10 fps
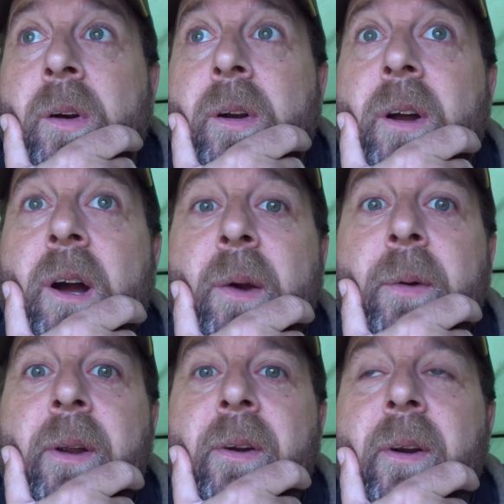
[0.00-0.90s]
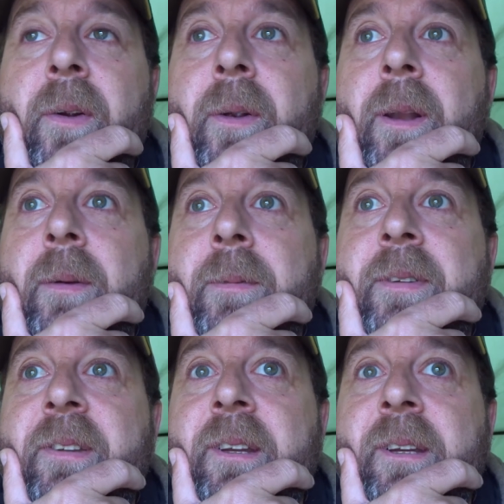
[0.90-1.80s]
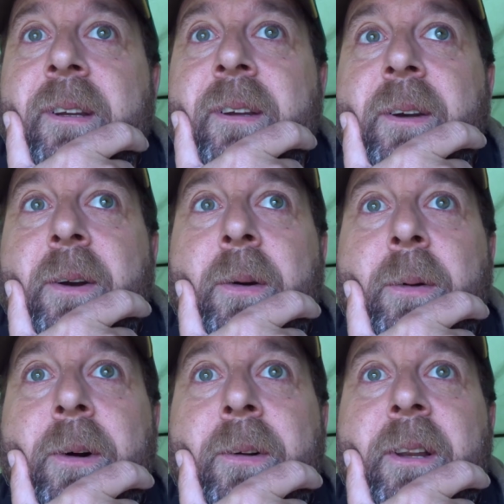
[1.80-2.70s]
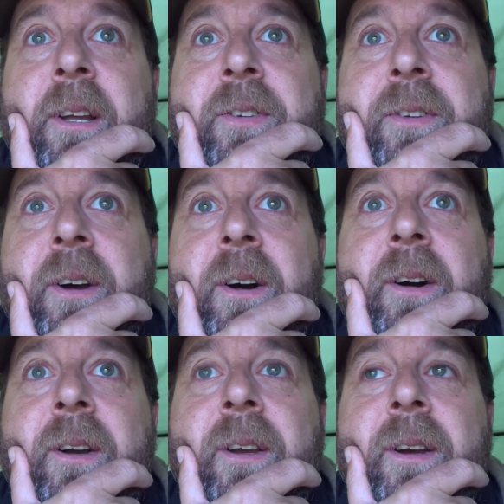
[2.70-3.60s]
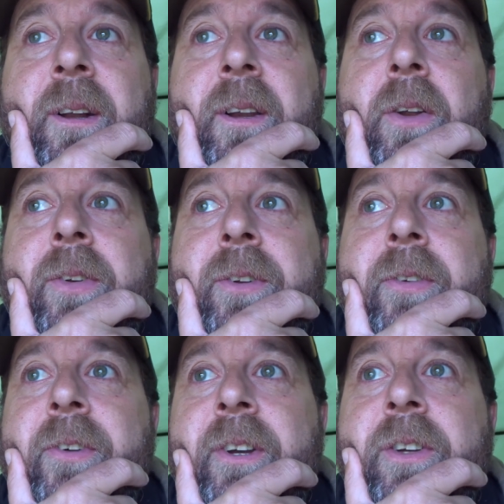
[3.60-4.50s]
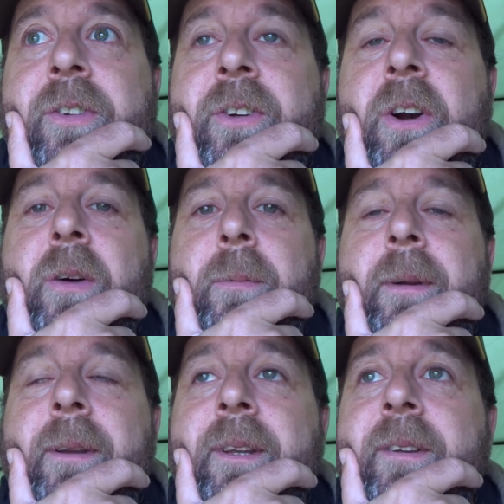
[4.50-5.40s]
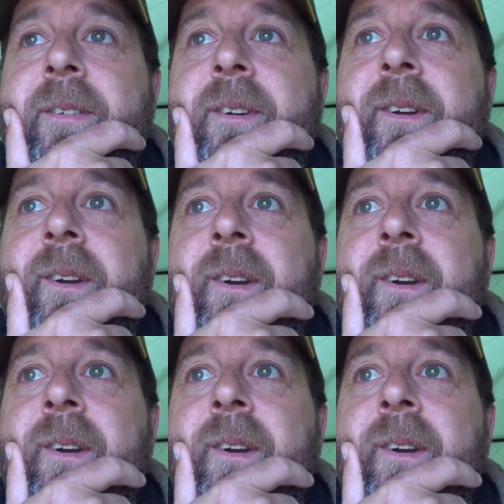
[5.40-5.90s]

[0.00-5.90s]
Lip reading: Right, where are we? Let me think. Well, last night I lost a fish. Can't believe it.